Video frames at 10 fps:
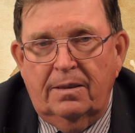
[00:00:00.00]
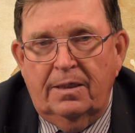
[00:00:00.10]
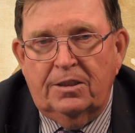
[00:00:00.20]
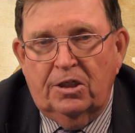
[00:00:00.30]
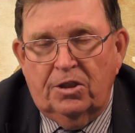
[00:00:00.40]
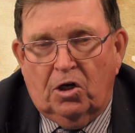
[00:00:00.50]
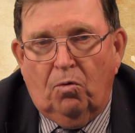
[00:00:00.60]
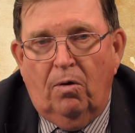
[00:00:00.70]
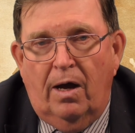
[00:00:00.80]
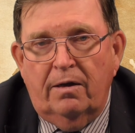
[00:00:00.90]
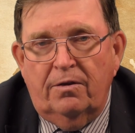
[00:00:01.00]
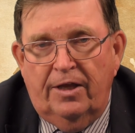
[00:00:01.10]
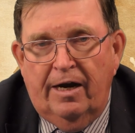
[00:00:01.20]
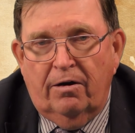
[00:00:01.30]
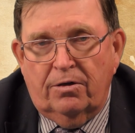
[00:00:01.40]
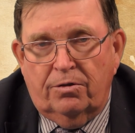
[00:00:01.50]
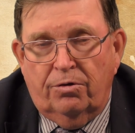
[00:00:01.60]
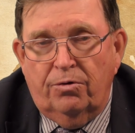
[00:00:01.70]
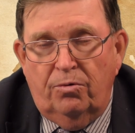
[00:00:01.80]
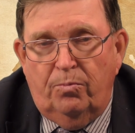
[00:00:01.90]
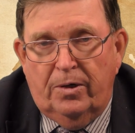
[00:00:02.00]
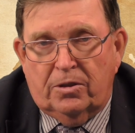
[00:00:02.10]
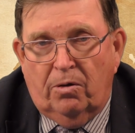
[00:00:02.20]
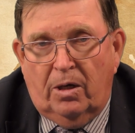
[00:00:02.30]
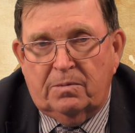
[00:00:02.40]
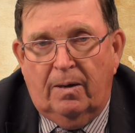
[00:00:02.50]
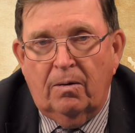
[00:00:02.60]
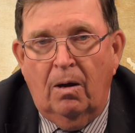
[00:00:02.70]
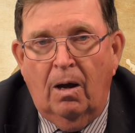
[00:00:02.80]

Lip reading: is in the Quran there, true, when it talks about